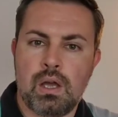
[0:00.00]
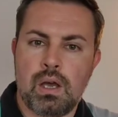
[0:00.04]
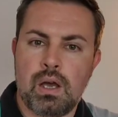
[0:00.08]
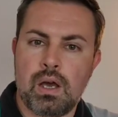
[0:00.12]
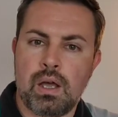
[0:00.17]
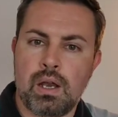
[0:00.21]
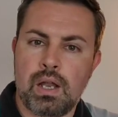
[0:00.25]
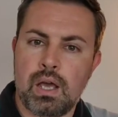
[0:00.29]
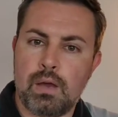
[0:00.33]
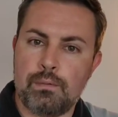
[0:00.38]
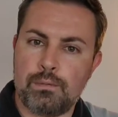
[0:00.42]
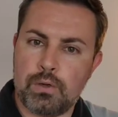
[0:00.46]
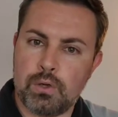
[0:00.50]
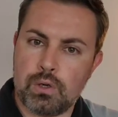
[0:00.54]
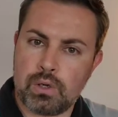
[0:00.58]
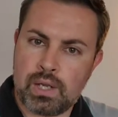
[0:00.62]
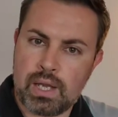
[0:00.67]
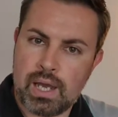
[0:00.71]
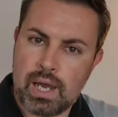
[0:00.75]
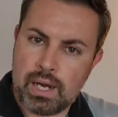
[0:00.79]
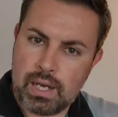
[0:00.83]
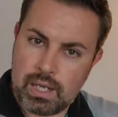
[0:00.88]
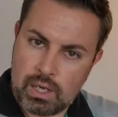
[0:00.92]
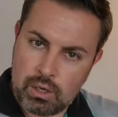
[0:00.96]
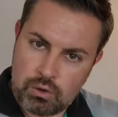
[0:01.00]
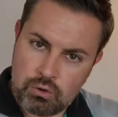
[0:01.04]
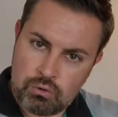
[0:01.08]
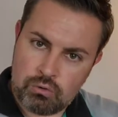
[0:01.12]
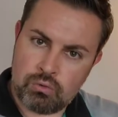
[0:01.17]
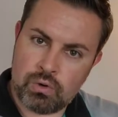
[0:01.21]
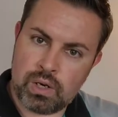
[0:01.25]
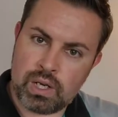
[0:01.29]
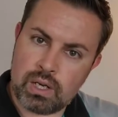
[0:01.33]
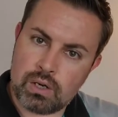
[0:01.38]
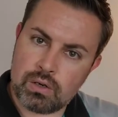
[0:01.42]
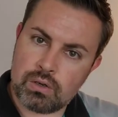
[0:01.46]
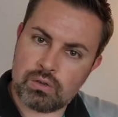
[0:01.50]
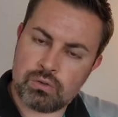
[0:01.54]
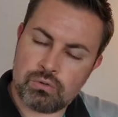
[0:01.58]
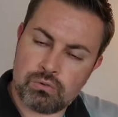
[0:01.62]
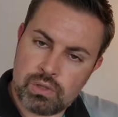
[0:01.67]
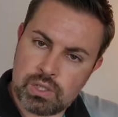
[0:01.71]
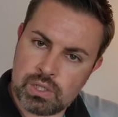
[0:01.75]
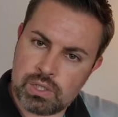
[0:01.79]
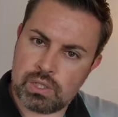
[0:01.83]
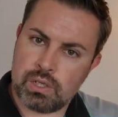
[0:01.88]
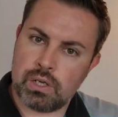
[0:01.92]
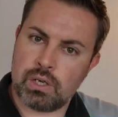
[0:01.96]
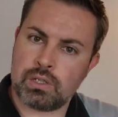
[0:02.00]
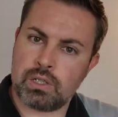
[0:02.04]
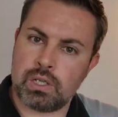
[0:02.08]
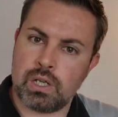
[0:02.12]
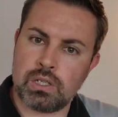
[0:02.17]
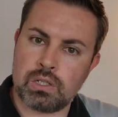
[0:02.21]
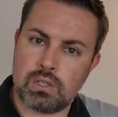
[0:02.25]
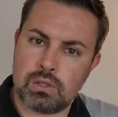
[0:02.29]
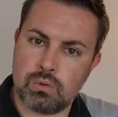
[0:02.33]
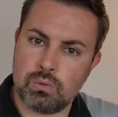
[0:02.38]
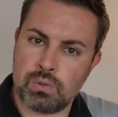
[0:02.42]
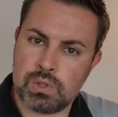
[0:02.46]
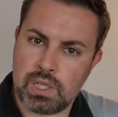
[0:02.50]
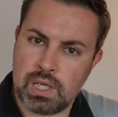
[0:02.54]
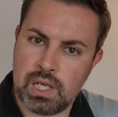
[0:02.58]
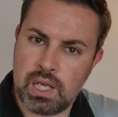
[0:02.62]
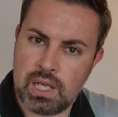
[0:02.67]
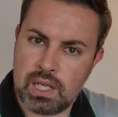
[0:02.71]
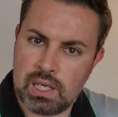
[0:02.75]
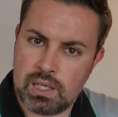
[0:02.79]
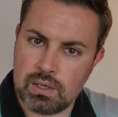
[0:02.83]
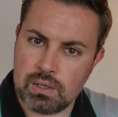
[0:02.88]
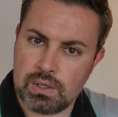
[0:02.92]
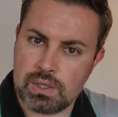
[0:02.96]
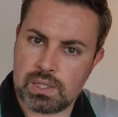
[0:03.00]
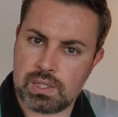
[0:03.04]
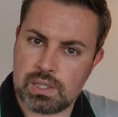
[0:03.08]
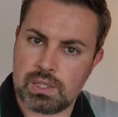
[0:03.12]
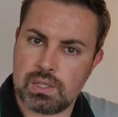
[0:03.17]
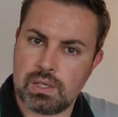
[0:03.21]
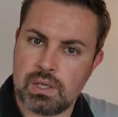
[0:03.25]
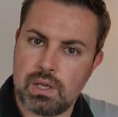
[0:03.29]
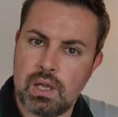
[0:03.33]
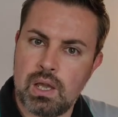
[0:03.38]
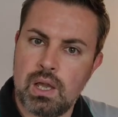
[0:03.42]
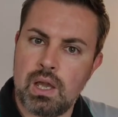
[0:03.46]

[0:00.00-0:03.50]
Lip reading: and if you're carrying out rigorous research into those areas,